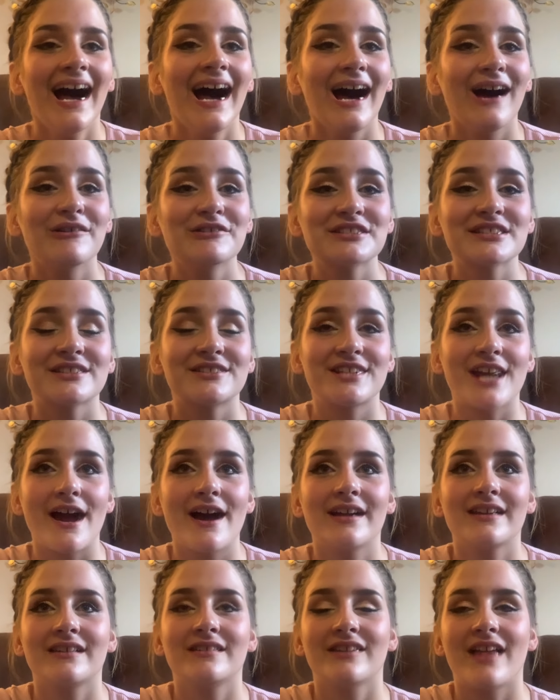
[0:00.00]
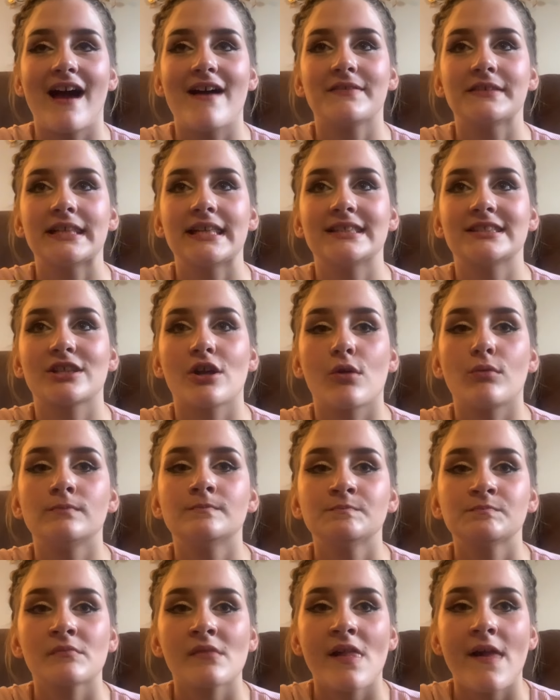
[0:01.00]
I was dying and laughing and so
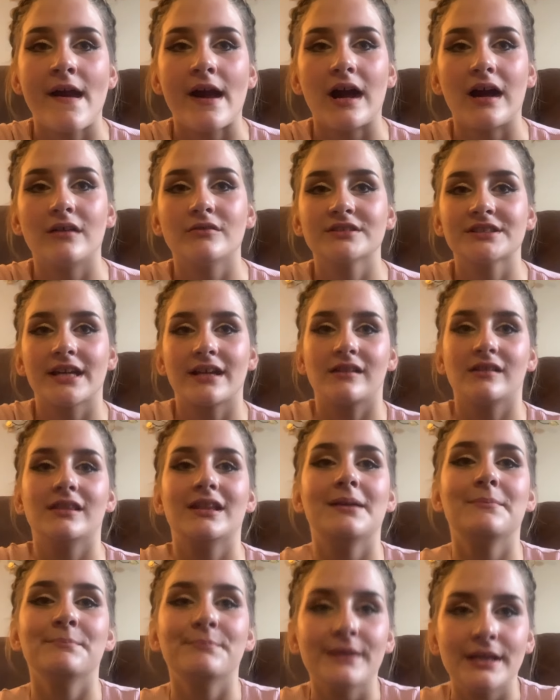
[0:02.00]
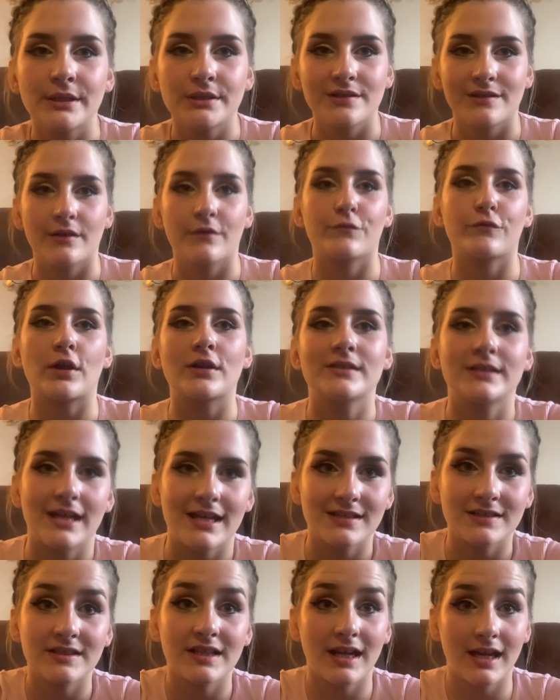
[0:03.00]
I was like limping to the front
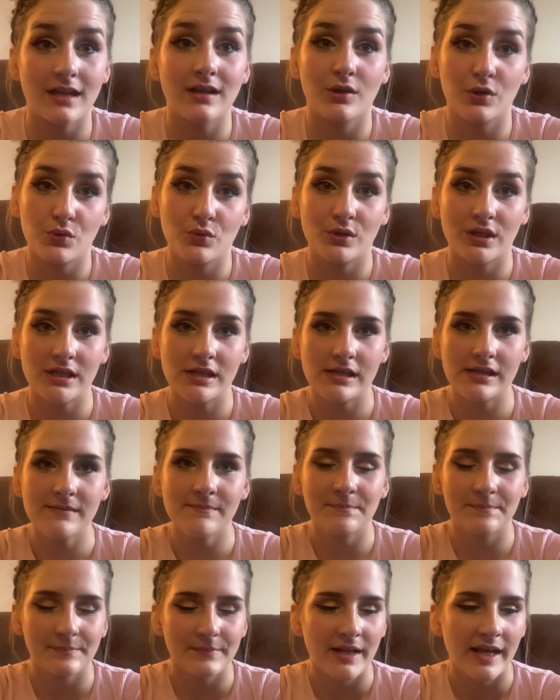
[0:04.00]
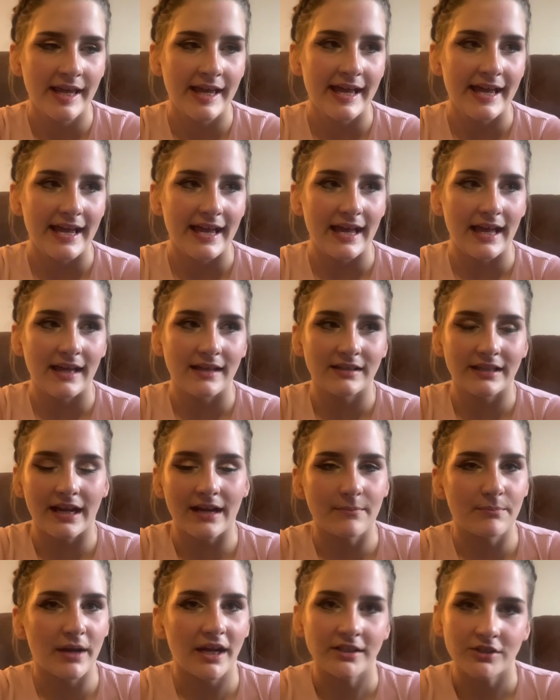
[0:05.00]
desk to get a new key and
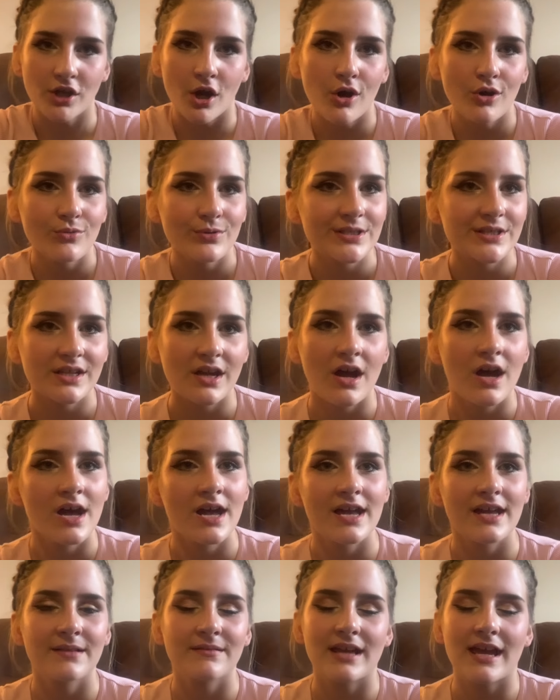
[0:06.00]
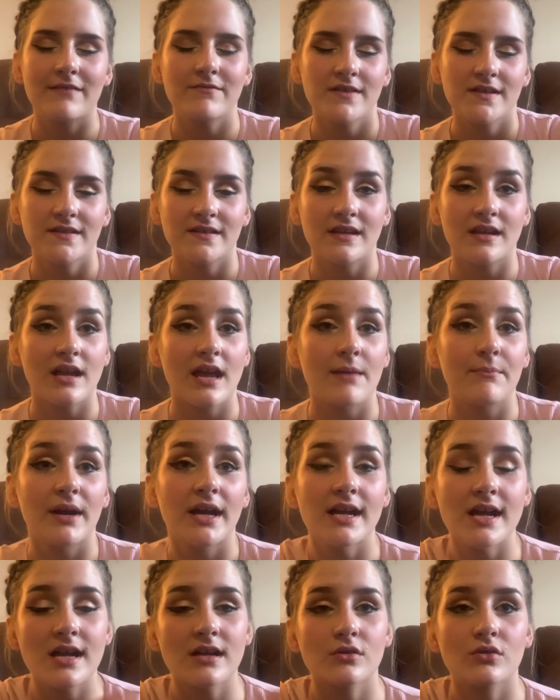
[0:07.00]
like my toe was cut, everything and my
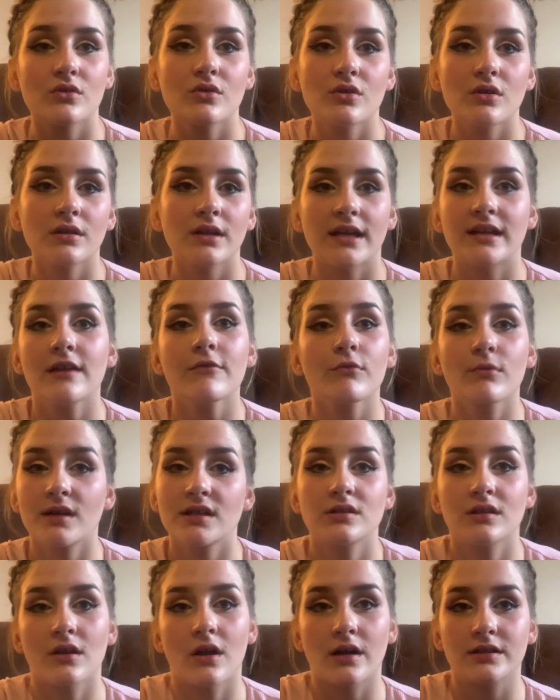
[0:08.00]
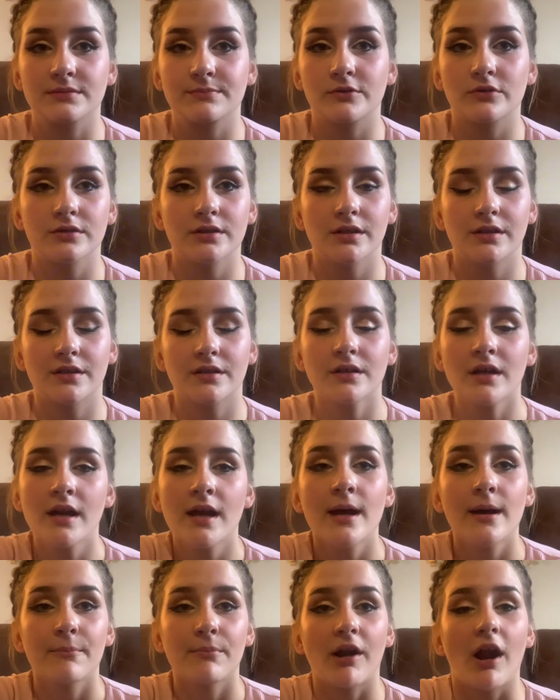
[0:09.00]
ankle. I never went to the hospital either,
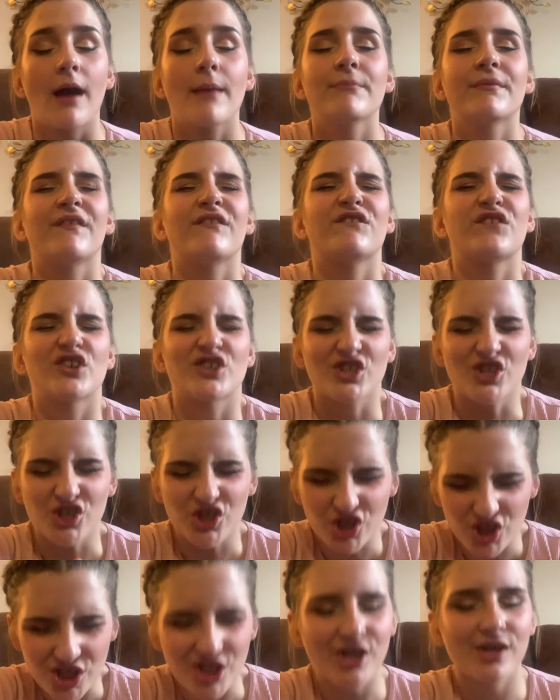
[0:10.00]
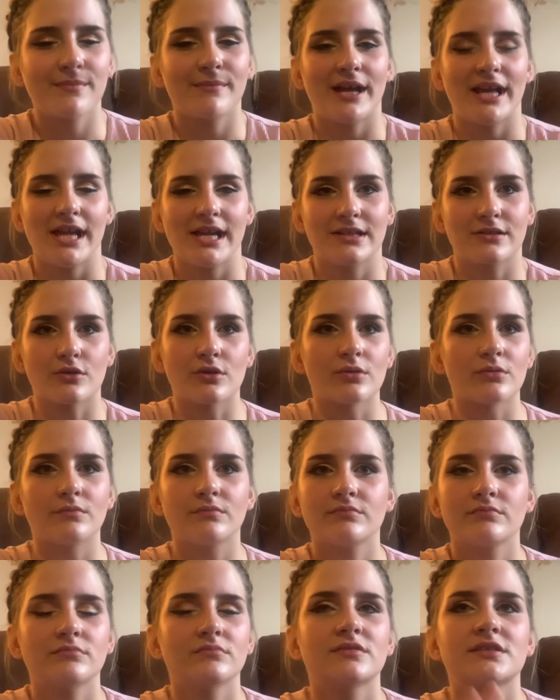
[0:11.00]
but I'm for sure my ankle
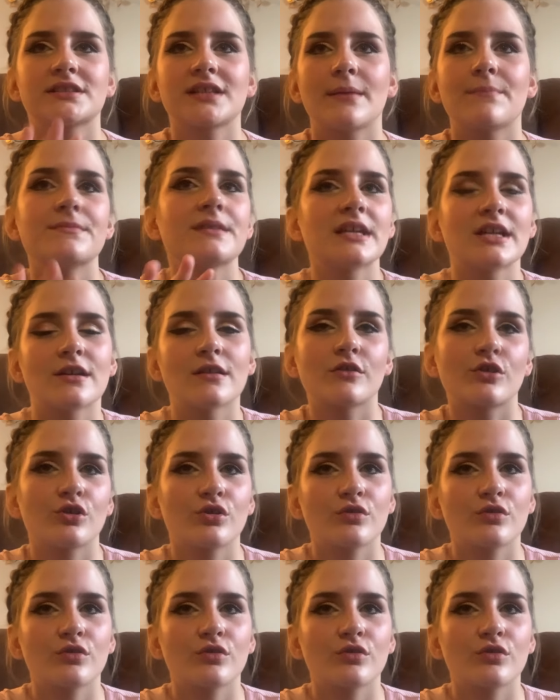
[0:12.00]
something